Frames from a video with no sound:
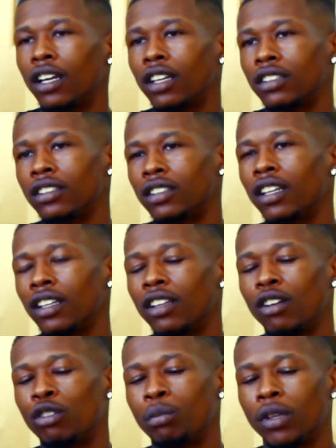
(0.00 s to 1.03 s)
I'll just say
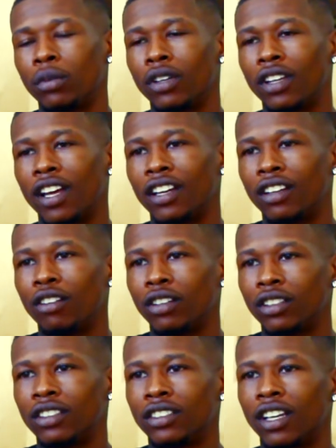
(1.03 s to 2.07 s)
local people, a lot of local
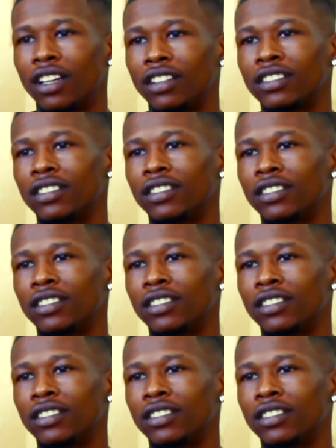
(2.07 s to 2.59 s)
designers.